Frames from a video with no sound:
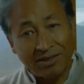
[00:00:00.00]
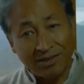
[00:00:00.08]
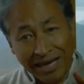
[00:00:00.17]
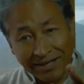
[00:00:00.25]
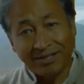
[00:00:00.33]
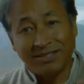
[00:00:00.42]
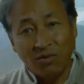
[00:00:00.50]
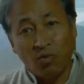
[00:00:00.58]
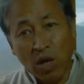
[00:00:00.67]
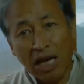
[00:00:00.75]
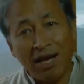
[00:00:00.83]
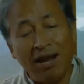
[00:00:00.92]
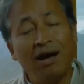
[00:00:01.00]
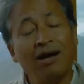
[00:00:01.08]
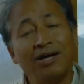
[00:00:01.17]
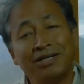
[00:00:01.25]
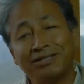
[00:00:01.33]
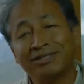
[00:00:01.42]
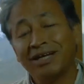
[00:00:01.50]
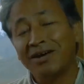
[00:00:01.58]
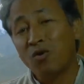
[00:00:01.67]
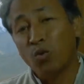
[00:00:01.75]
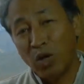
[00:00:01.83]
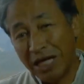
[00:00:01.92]
That is a well-earned
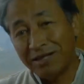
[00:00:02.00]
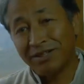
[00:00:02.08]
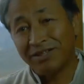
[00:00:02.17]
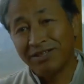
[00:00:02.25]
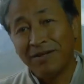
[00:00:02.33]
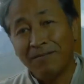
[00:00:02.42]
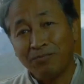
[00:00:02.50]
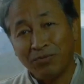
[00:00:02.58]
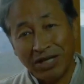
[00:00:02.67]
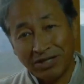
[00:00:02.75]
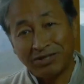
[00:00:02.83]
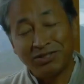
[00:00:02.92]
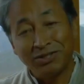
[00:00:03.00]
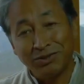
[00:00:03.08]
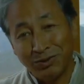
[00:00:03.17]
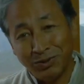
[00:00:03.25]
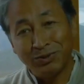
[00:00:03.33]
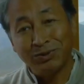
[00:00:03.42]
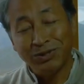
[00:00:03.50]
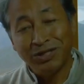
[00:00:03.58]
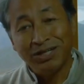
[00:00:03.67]
wealth that you